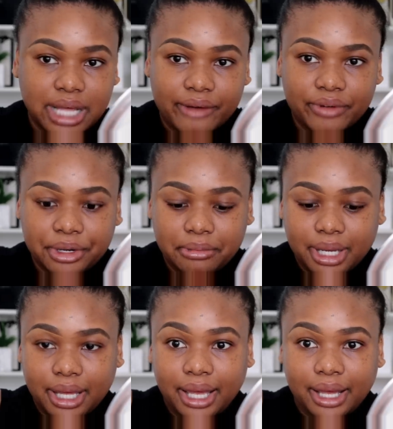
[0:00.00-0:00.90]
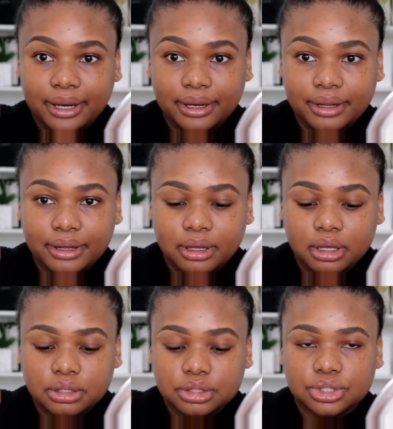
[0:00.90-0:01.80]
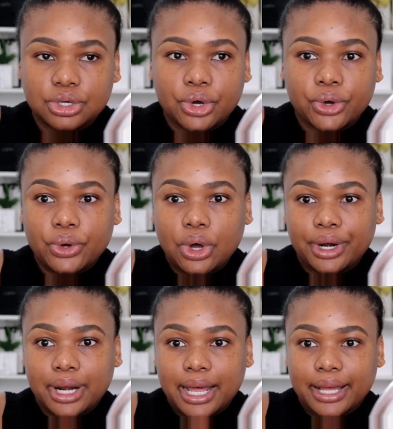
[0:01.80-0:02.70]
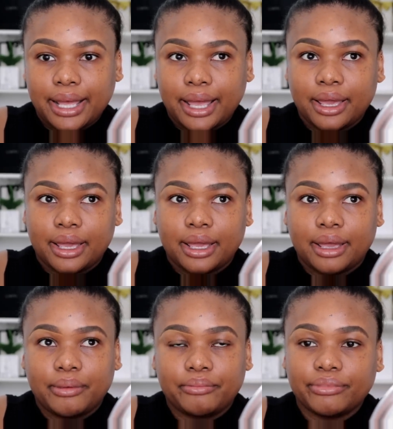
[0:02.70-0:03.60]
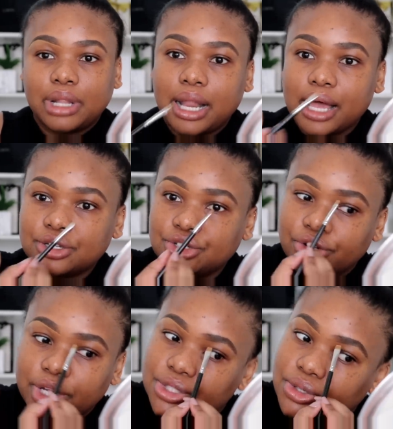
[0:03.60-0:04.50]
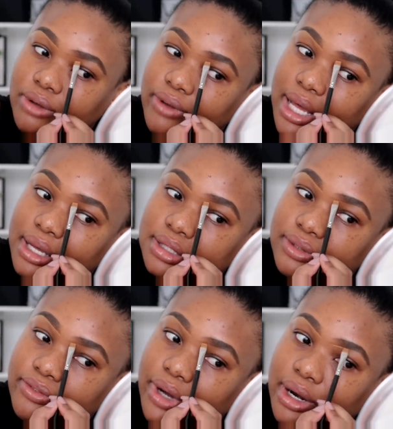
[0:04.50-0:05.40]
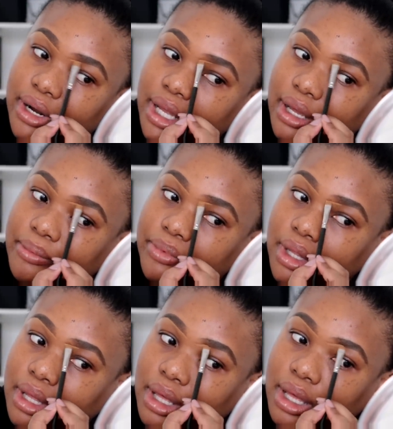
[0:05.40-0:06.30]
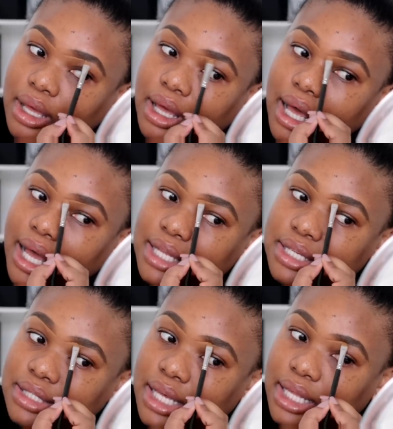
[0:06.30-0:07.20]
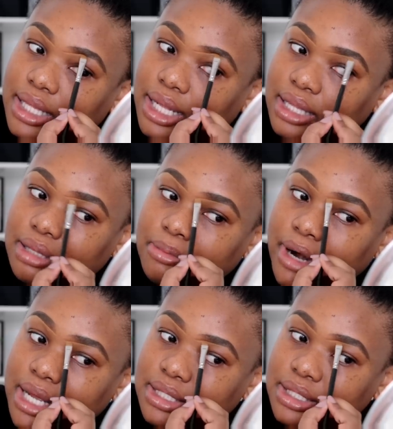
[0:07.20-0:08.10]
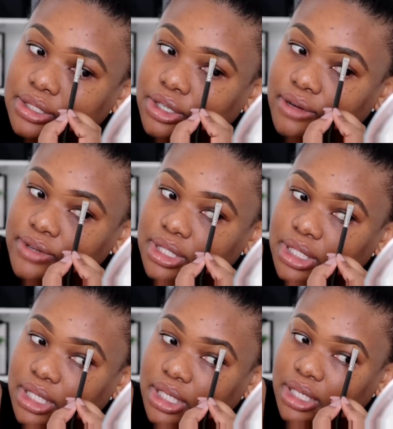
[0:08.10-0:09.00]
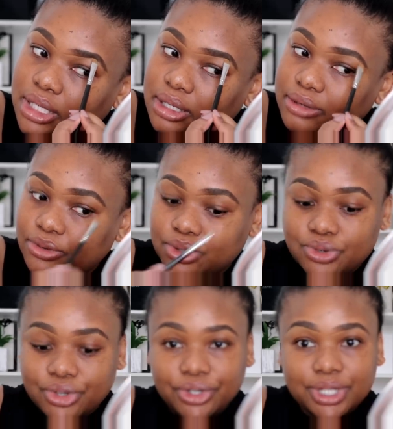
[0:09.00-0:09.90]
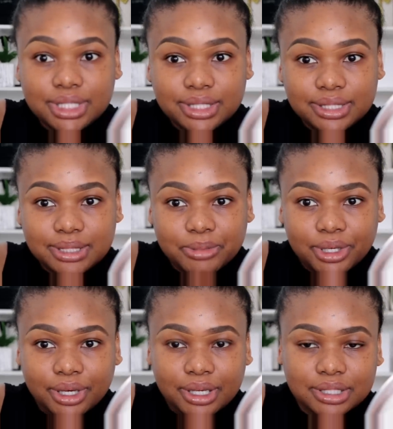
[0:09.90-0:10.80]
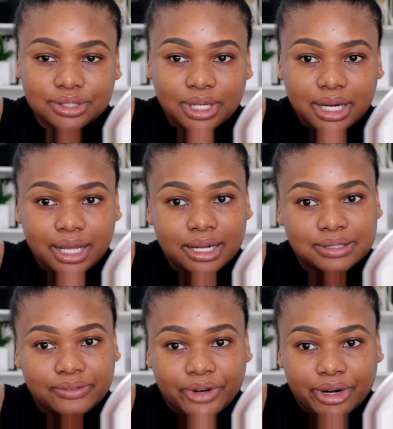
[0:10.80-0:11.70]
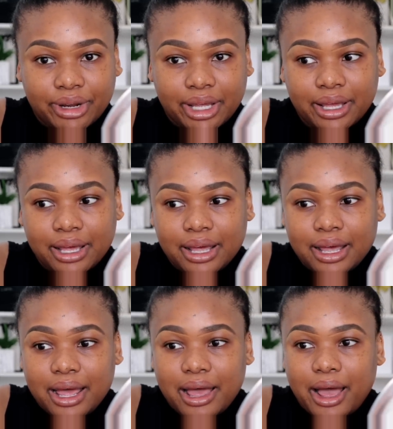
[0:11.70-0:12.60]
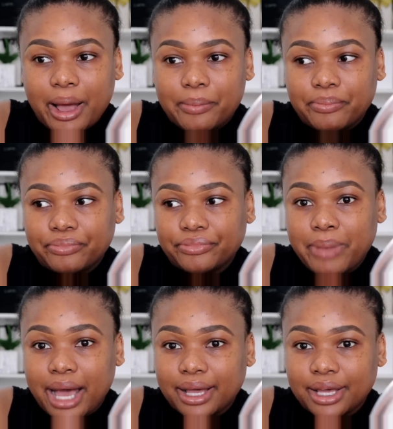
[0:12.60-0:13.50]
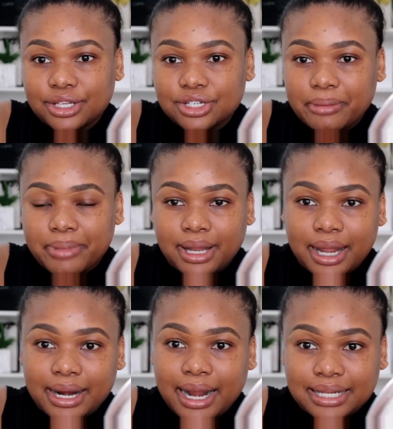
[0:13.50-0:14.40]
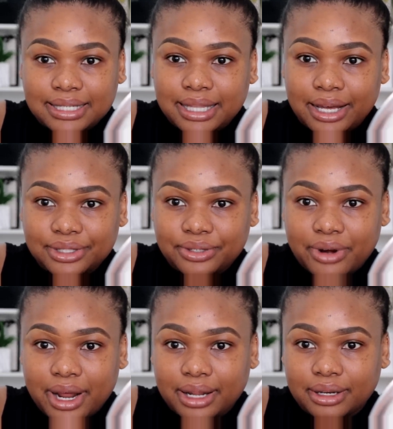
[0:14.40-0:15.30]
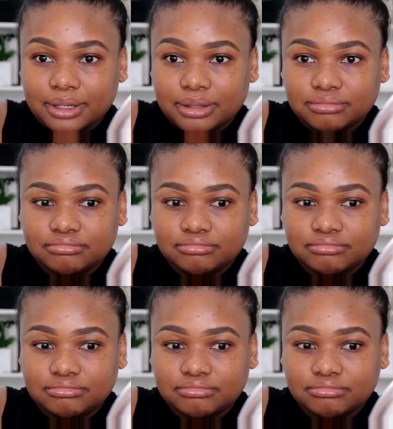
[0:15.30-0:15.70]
have it in my head to go on like a luxury sort of like safari I just hate that the prices are obviously for tourists because you can get a safari um, package and pay like 90,000 rand